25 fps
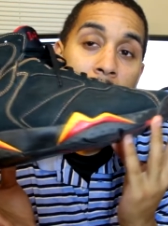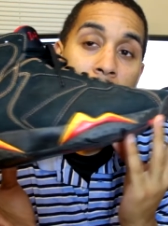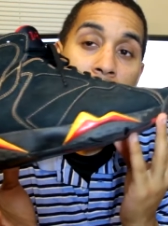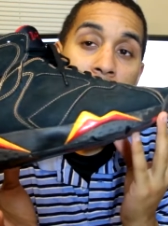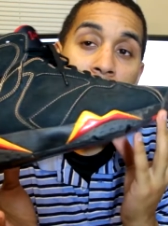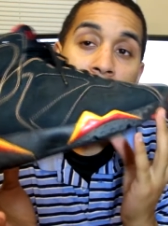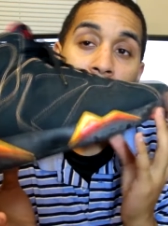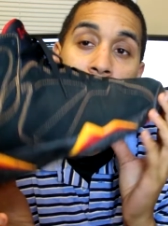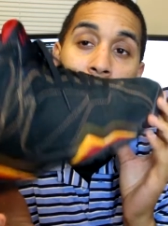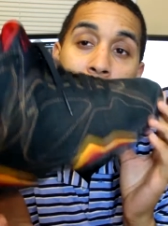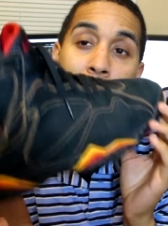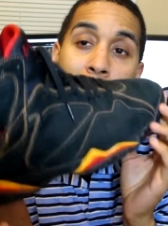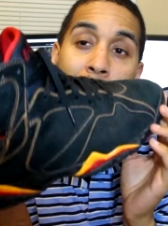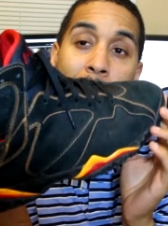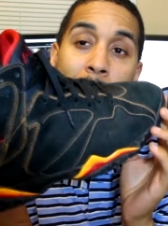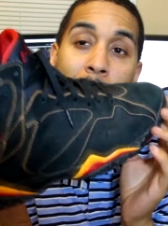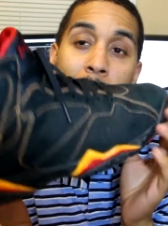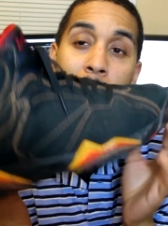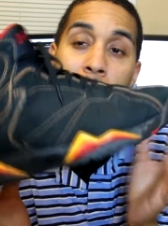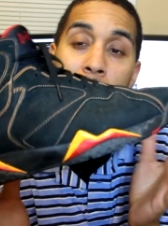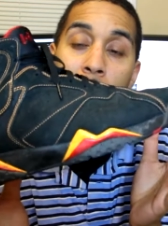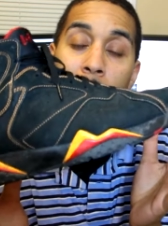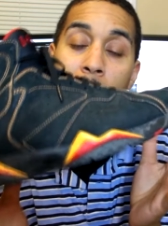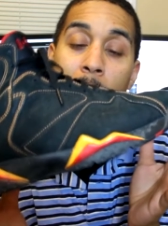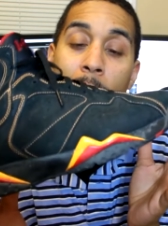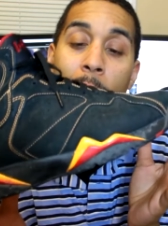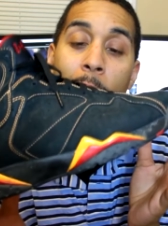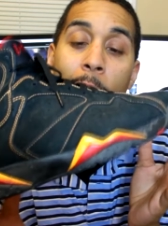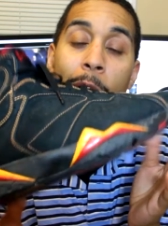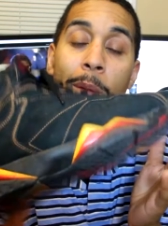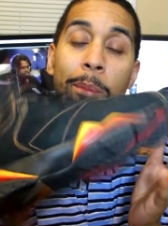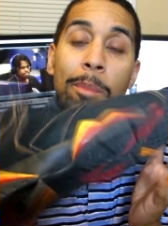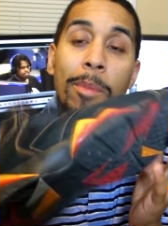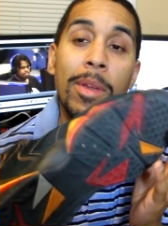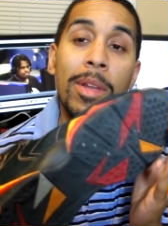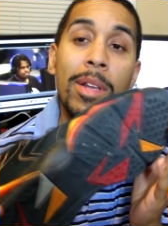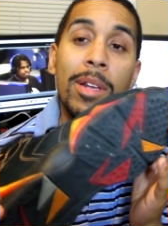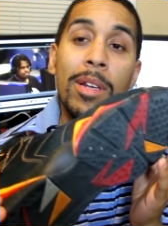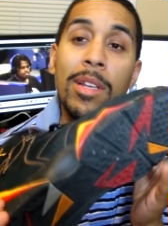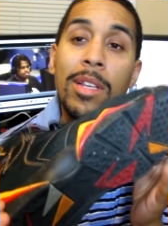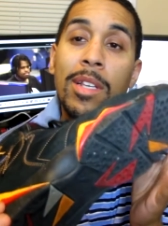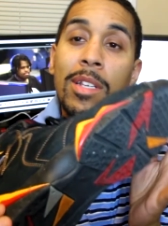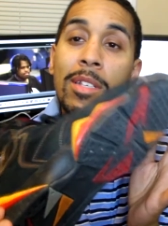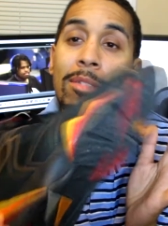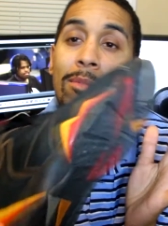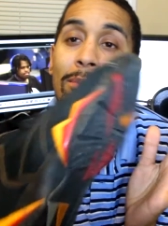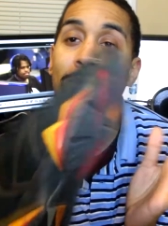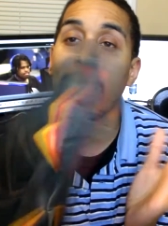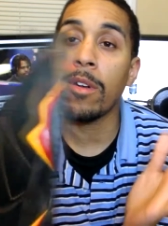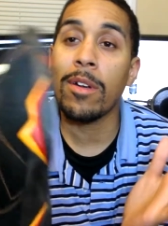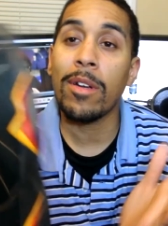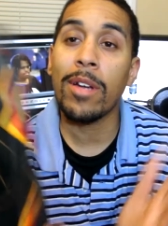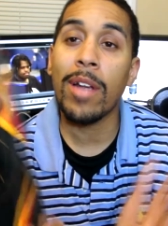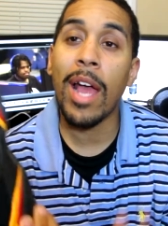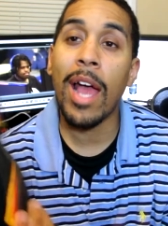Even though we were on carpet, these were